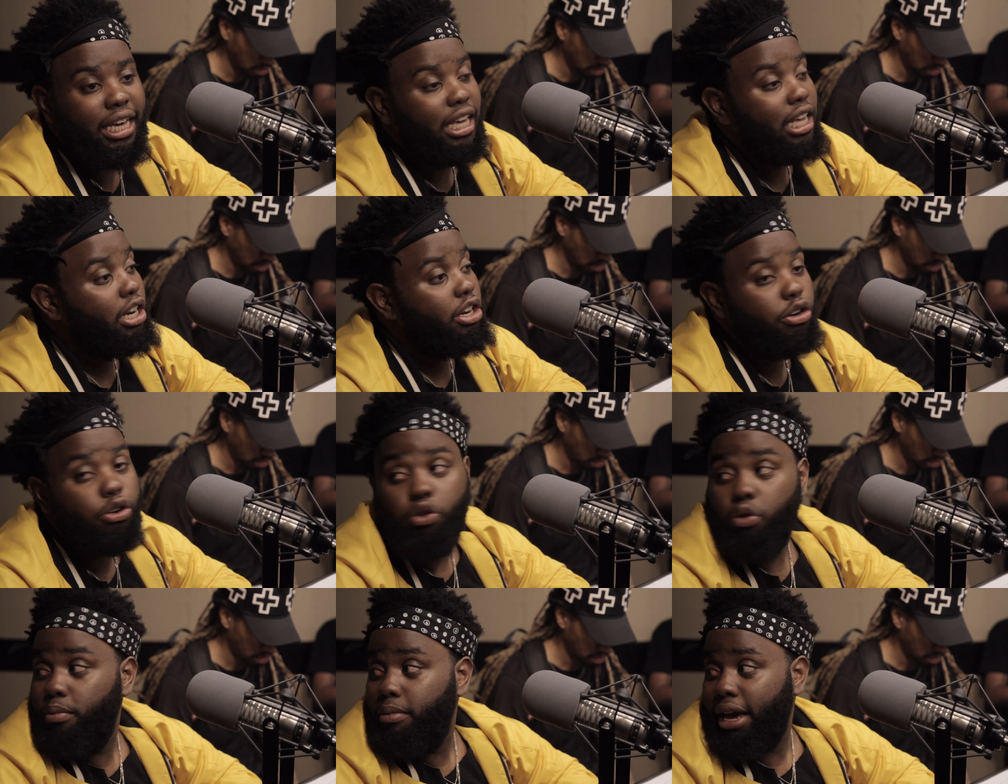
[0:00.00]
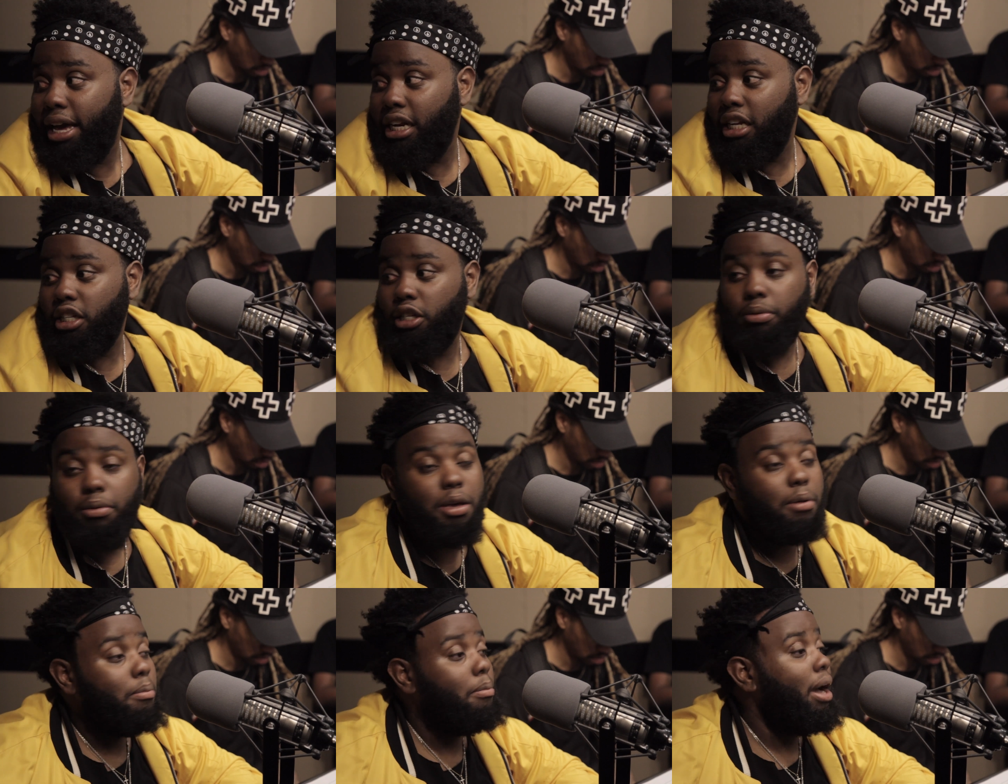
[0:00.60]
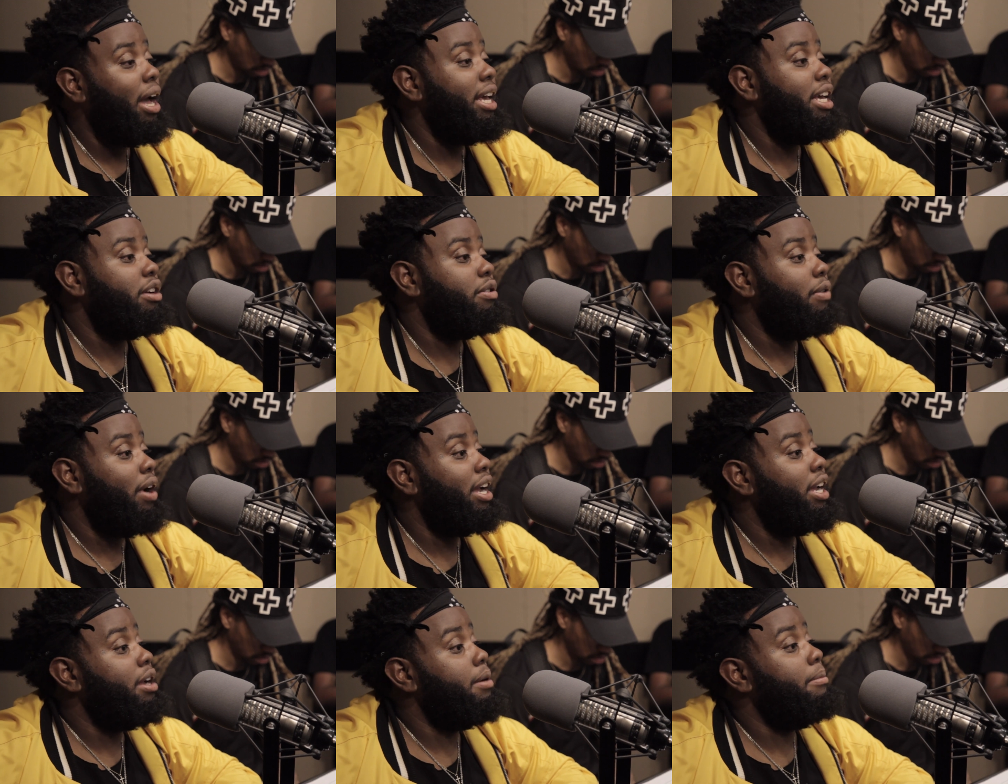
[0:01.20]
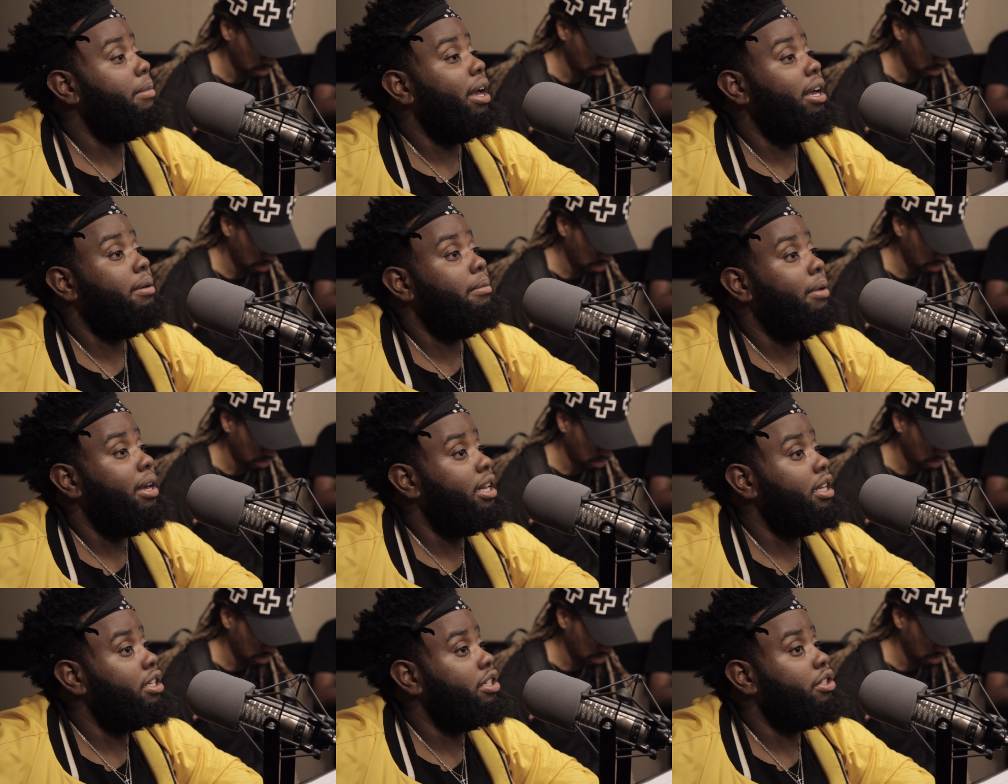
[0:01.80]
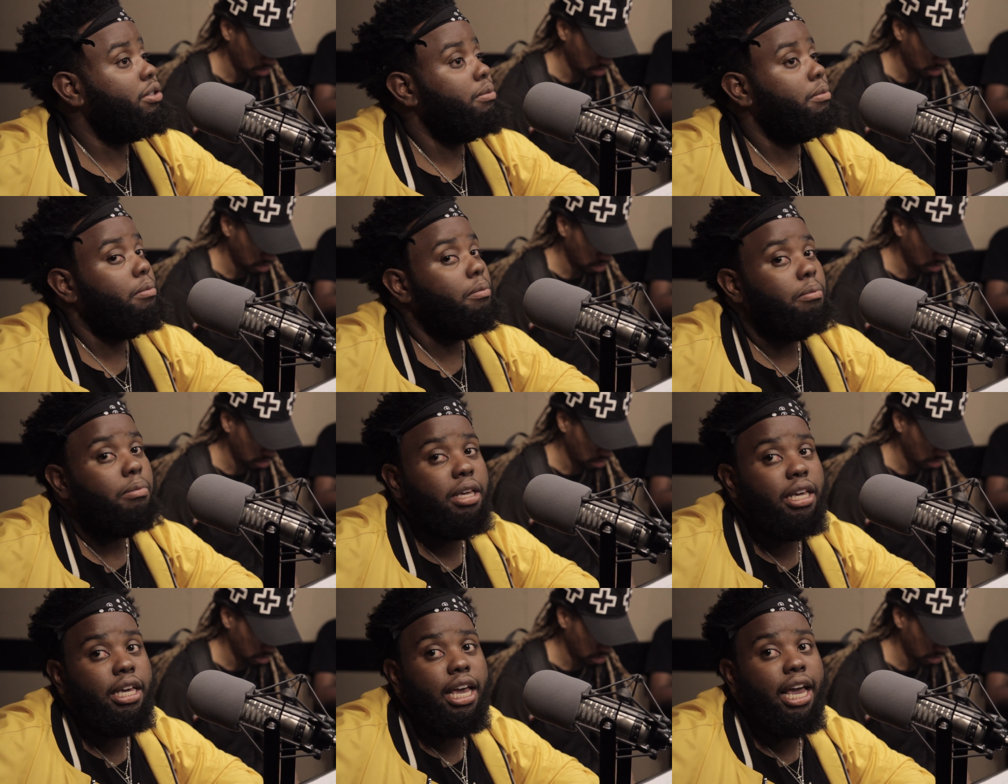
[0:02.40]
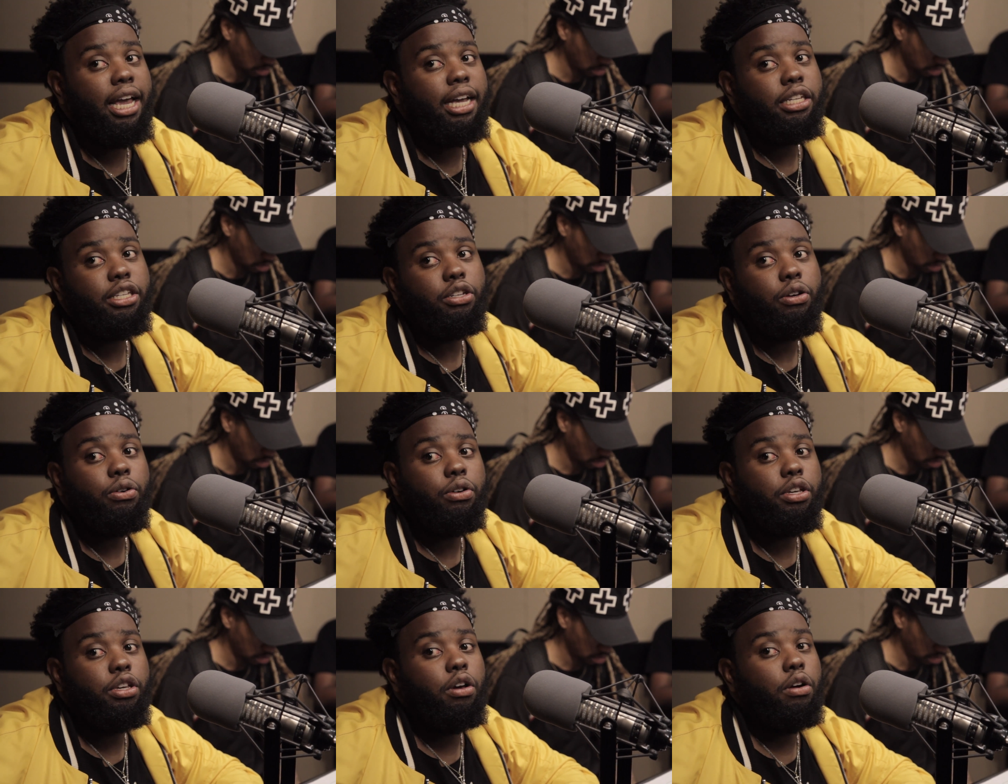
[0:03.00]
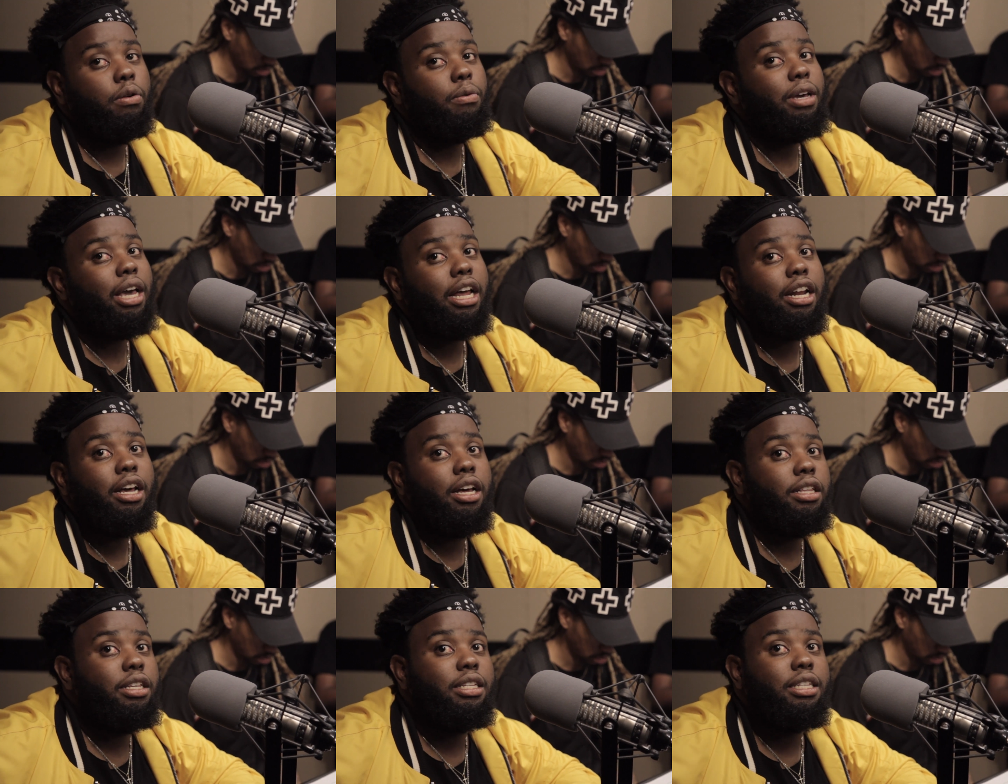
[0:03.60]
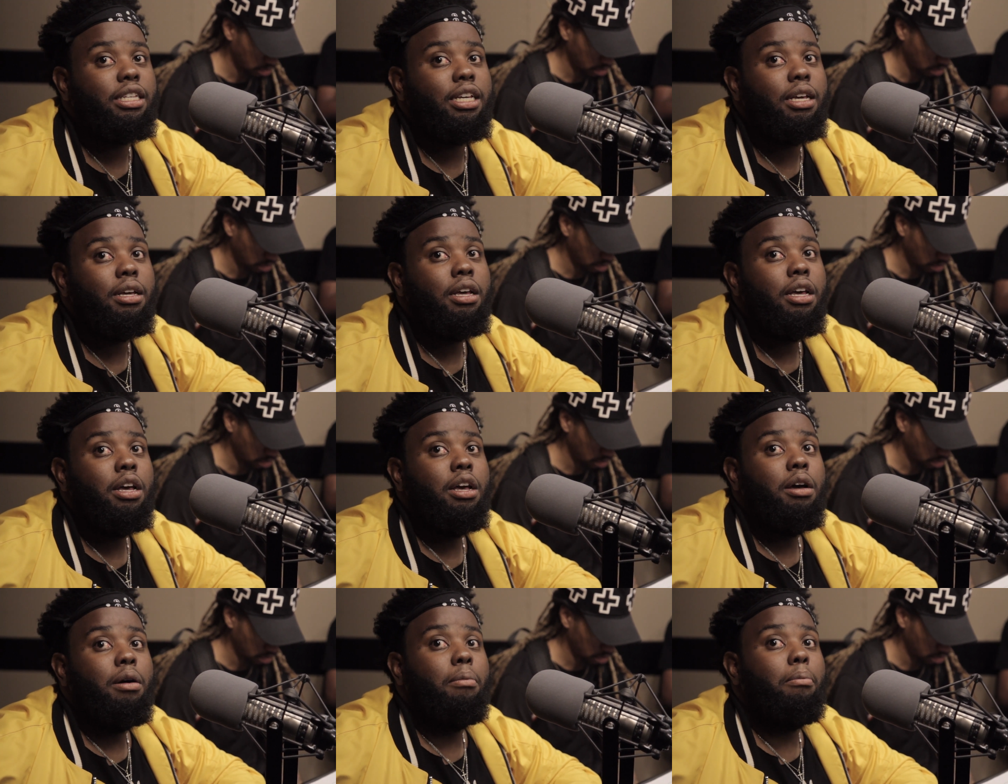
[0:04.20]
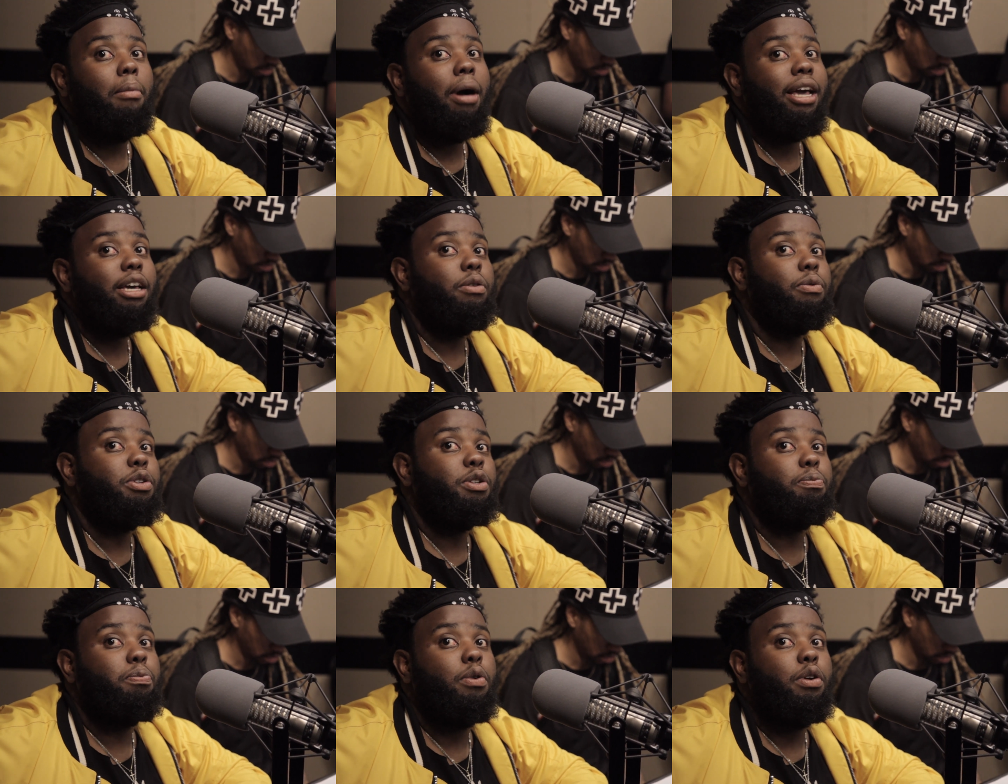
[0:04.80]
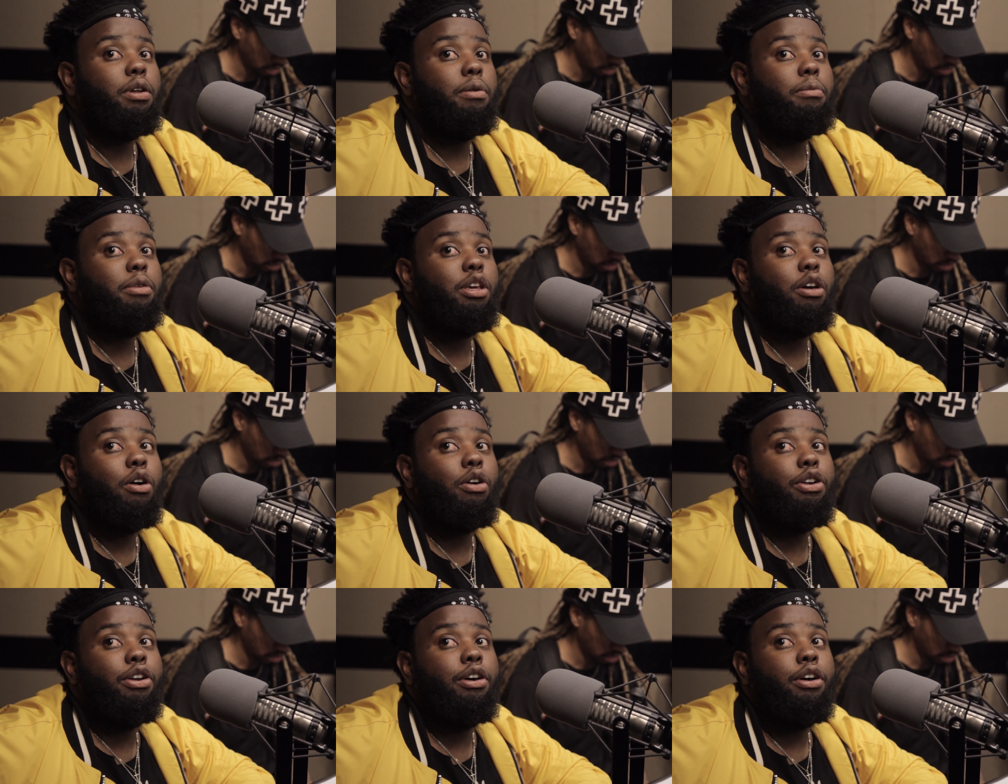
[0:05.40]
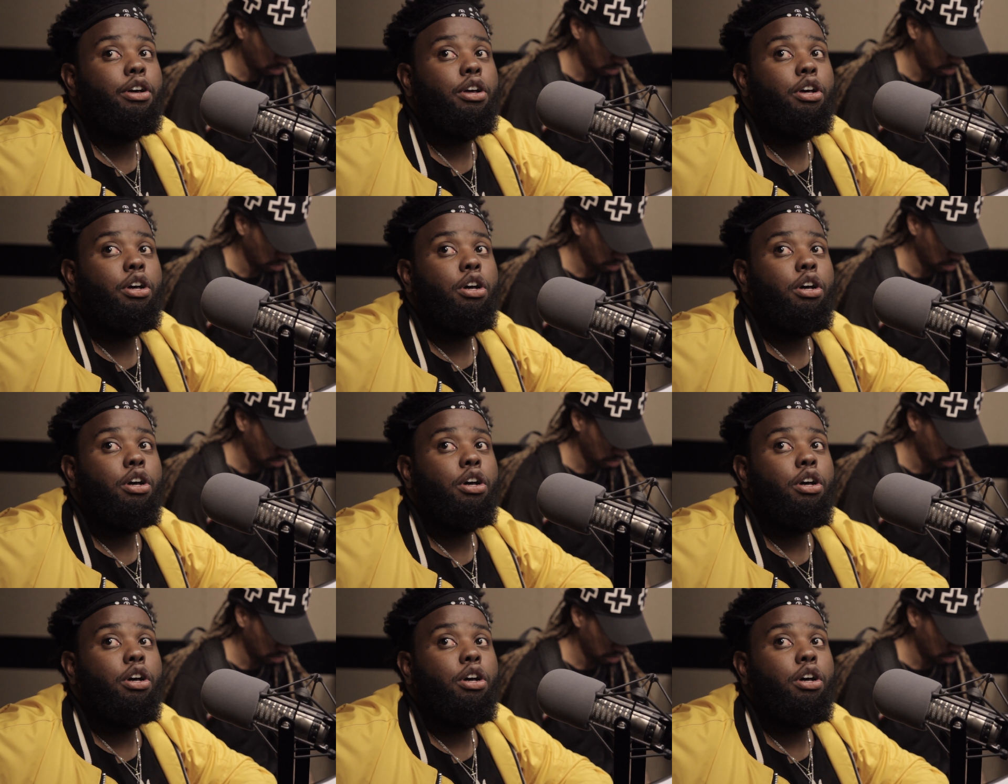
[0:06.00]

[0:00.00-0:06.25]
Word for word: get a new management. Mike right here, Mike yeah. managed me and Tokyo, and we got another team. Mike was putting me on the